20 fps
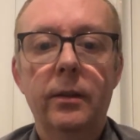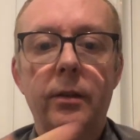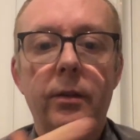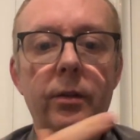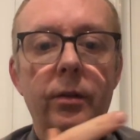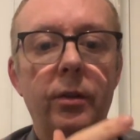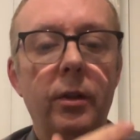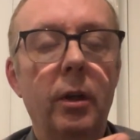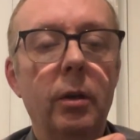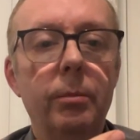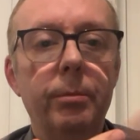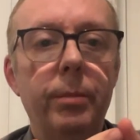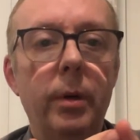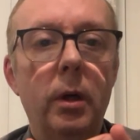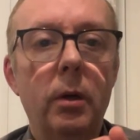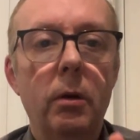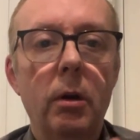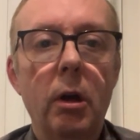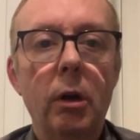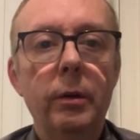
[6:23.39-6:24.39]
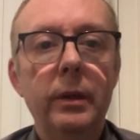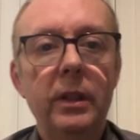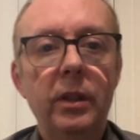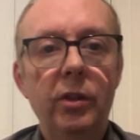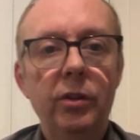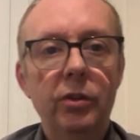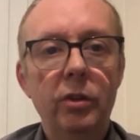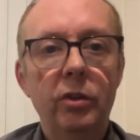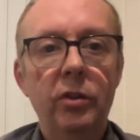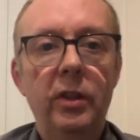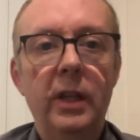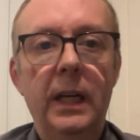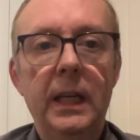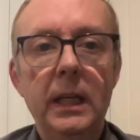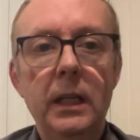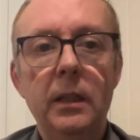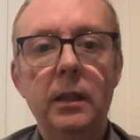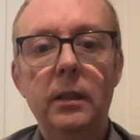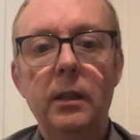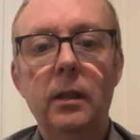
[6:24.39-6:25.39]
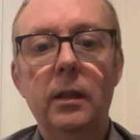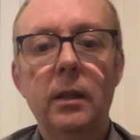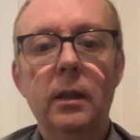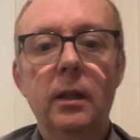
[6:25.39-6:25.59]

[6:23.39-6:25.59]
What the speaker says: So borrow is to take